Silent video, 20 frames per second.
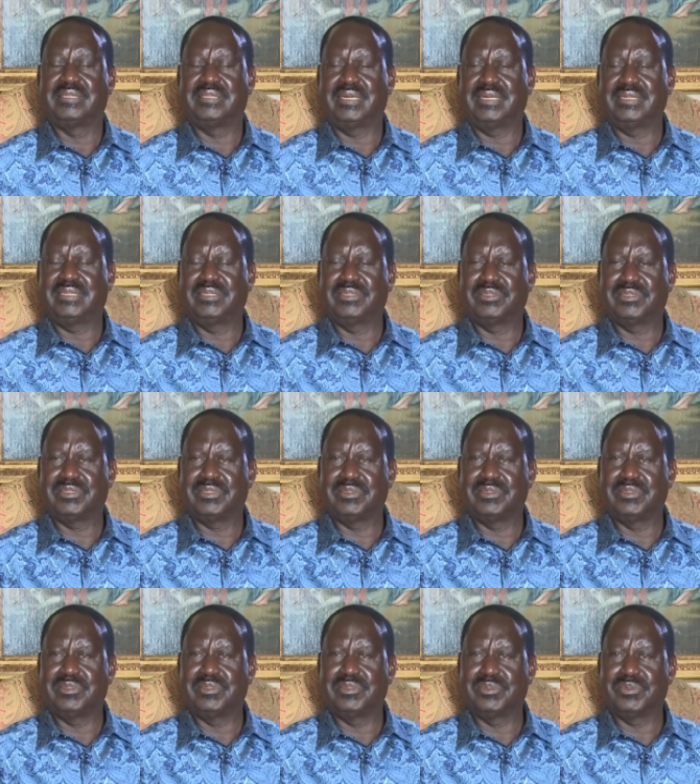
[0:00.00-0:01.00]
That is
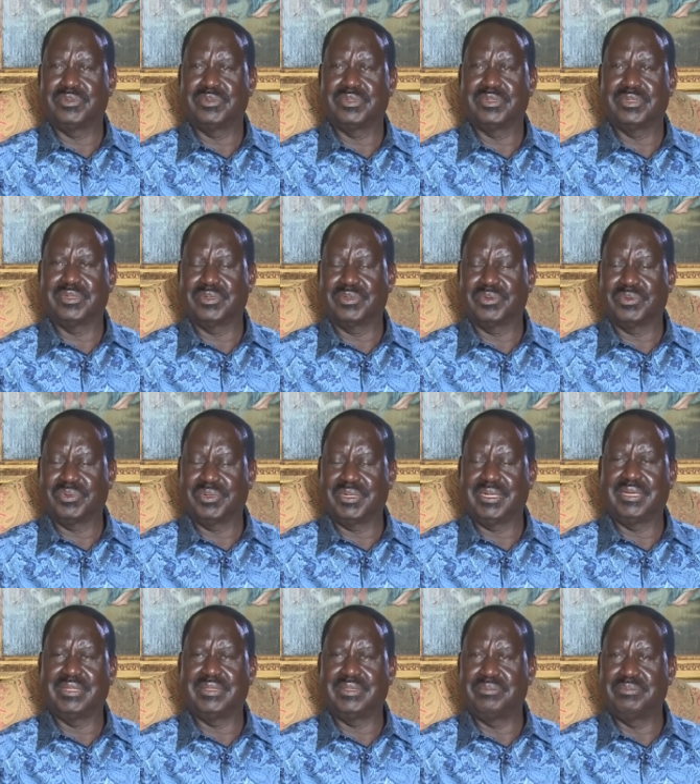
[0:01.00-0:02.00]

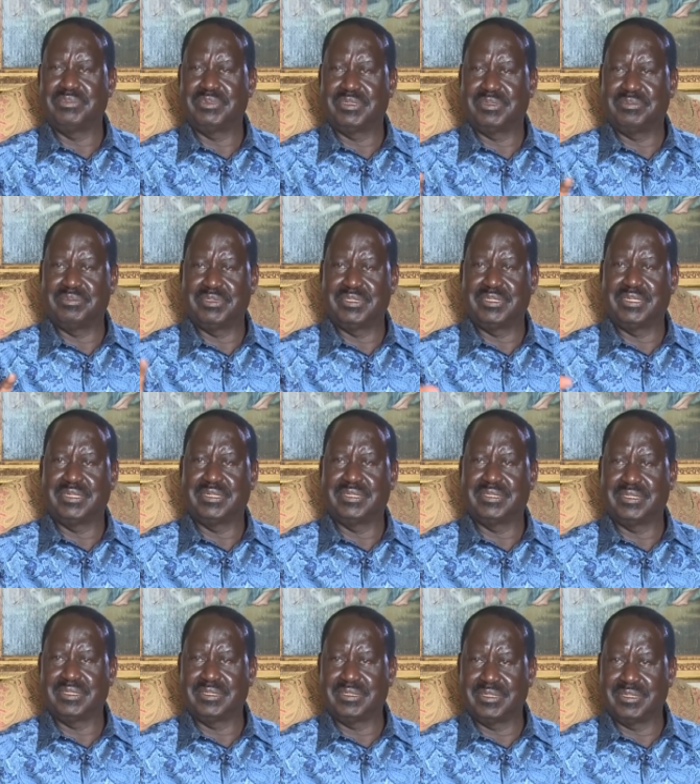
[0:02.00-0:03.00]
where the, the,
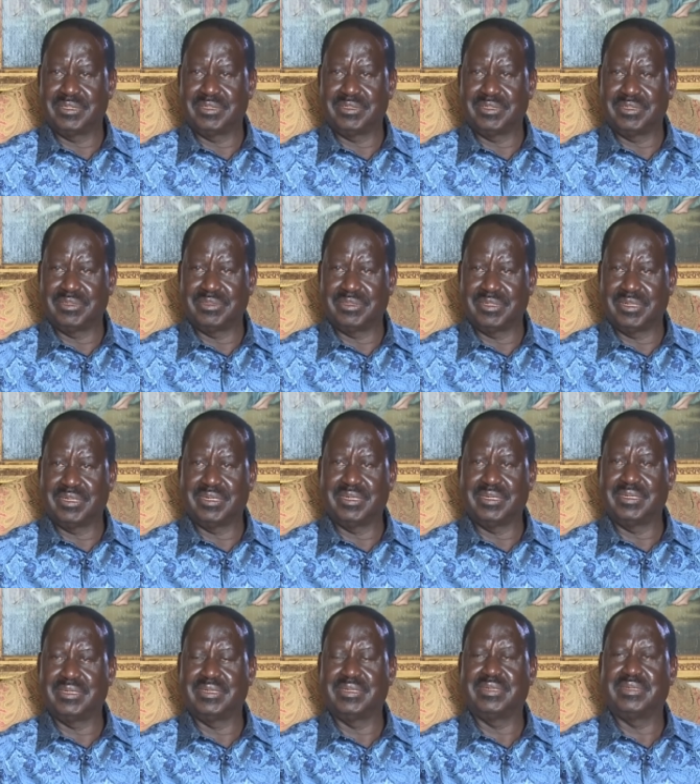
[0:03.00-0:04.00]
the, the,
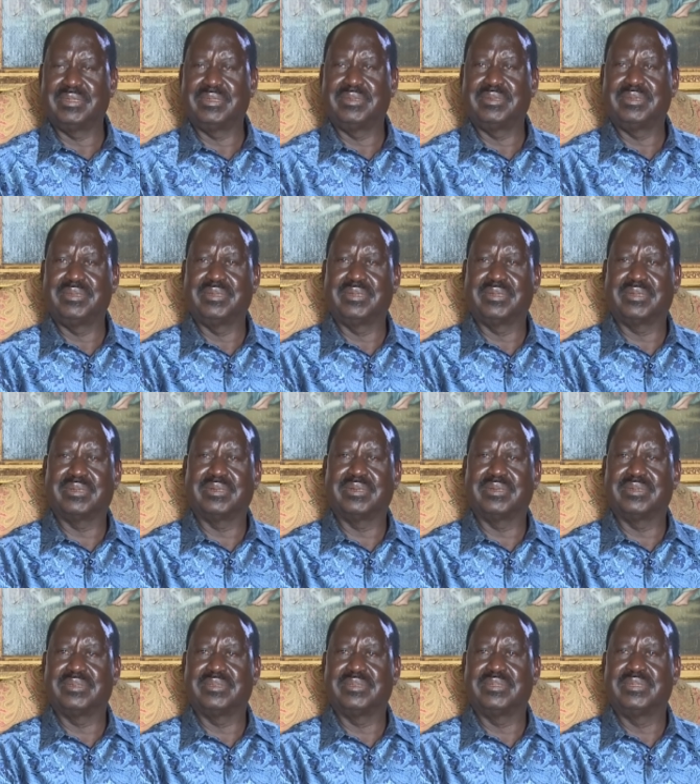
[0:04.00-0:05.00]

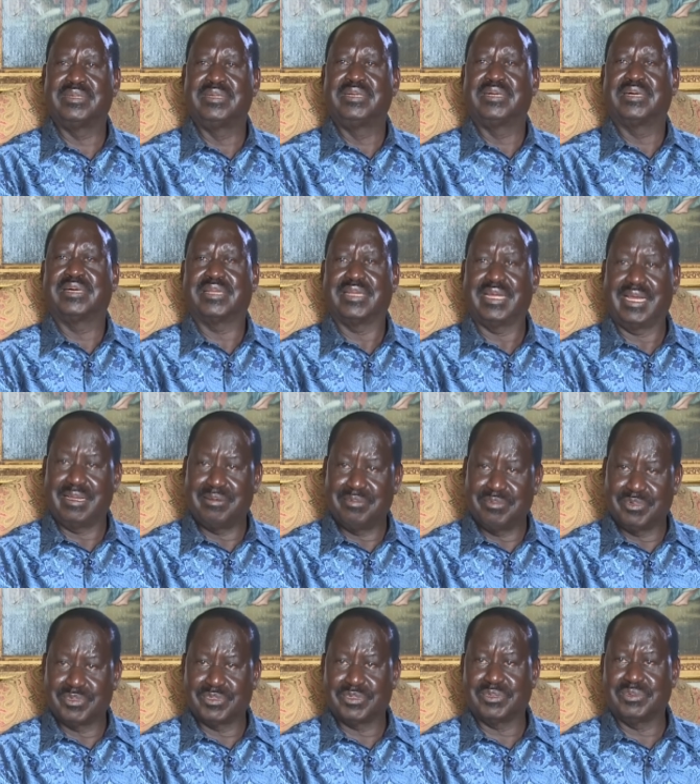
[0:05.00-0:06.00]
the
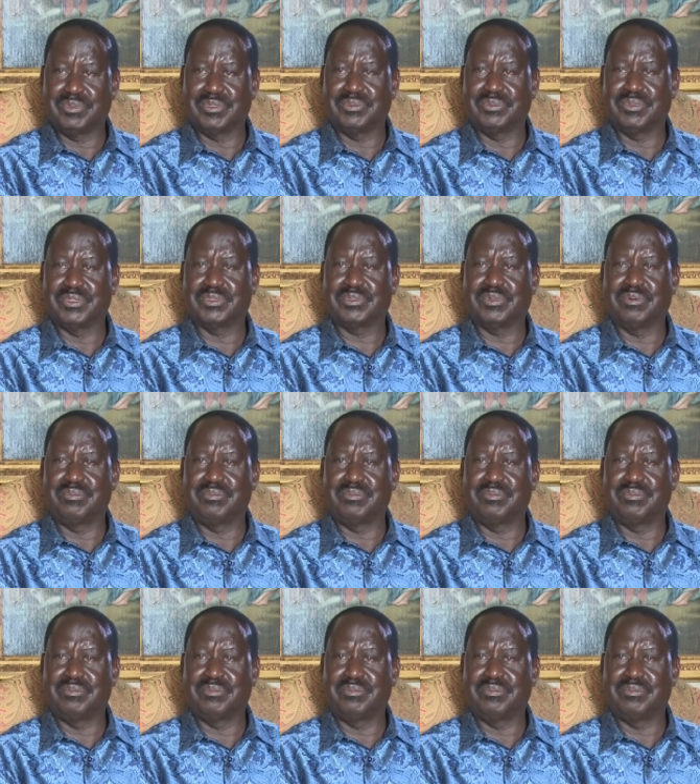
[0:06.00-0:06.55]
crime was, was